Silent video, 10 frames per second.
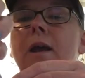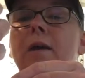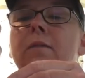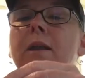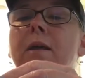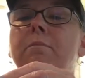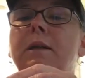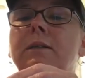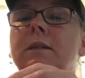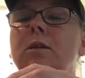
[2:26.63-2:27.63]
And then I
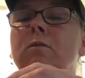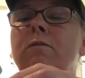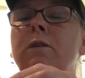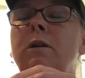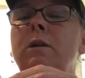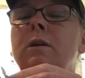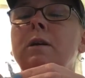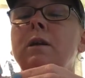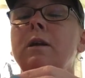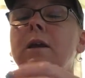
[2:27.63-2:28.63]
bent it over
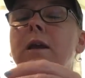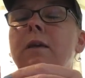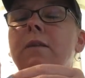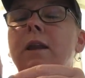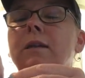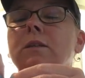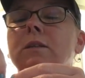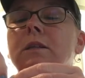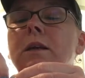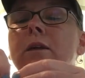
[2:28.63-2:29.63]
and then I
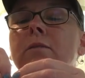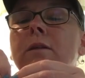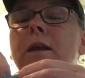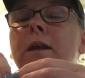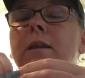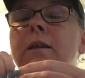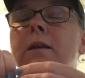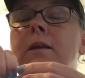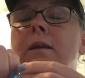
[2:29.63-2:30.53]
took the other end